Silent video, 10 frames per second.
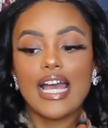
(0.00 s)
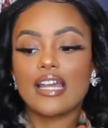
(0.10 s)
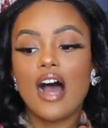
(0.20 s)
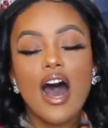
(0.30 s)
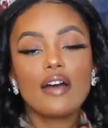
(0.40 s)

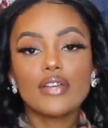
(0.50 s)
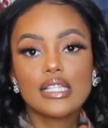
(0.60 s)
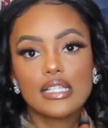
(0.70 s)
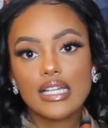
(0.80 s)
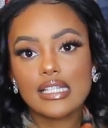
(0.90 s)
And
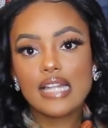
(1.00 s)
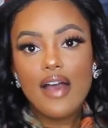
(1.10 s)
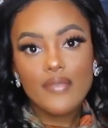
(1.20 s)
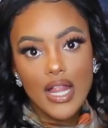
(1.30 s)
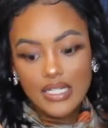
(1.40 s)
obviously, it's
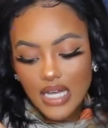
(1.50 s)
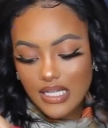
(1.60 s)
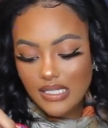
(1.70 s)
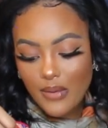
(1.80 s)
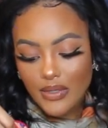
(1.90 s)
not
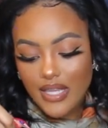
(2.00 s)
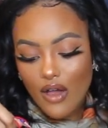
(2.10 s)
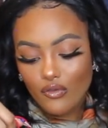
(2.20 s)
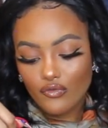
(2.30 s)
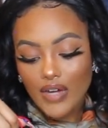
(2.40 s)
Valentine's Day
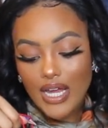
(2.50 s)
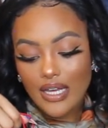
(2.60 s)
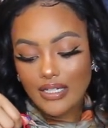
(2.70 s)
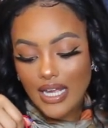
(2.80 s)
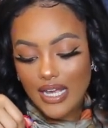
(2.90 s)
without
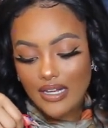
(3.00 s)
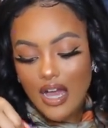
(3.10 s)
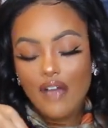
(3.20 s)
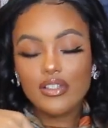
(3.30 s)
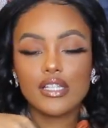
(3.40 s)
red.
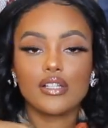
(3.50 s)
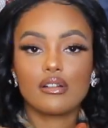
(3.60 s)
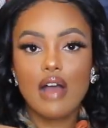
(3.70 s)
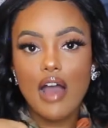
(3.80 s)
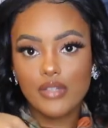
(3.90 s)
And obviously, you
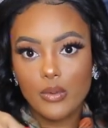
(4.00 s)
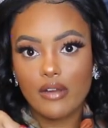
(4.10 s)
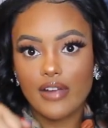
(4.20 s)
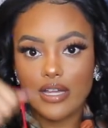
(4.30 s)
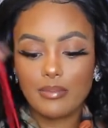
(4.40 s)
don't have to
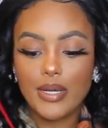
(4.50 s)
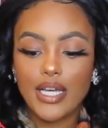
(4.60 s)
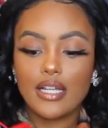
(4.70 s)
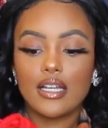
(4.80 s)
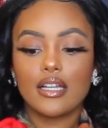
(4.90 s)
wear red.
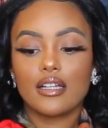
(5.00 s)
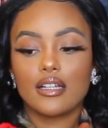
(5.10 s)
But,